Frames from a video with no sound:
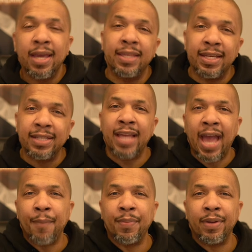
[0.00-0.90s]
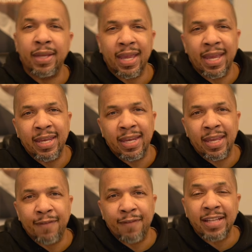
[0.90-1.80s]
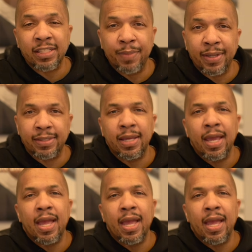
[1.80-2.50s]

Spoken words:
Things happen in investments.